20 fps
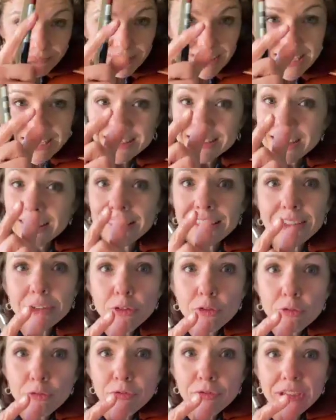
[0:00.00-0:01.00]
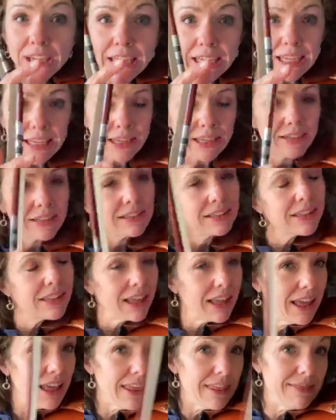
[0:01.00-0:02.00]
is a little V.
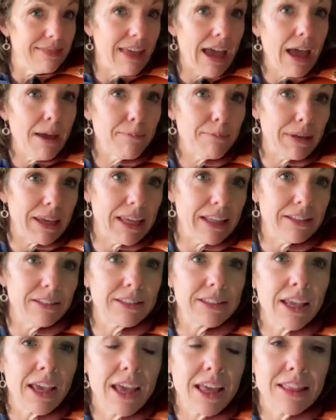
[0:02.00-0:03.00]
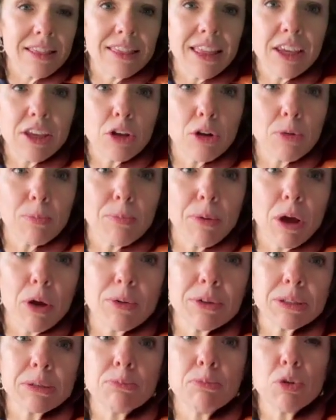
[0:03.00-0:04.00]
That means that your bow
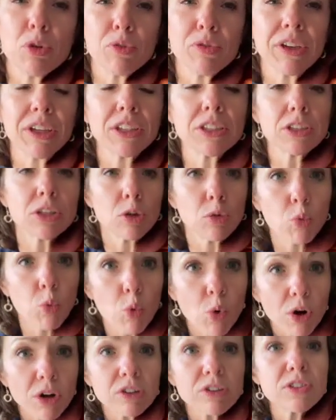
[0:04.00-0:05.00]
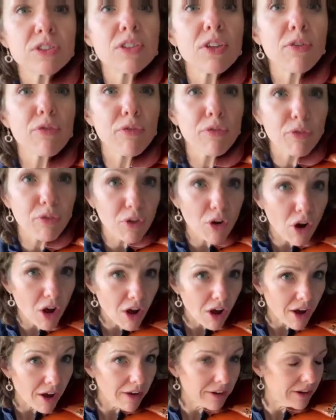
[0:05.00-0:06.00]
is moving towards the
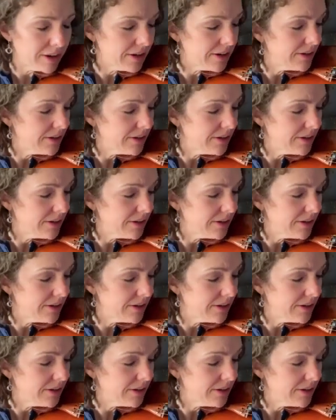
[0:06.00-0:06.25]
frog.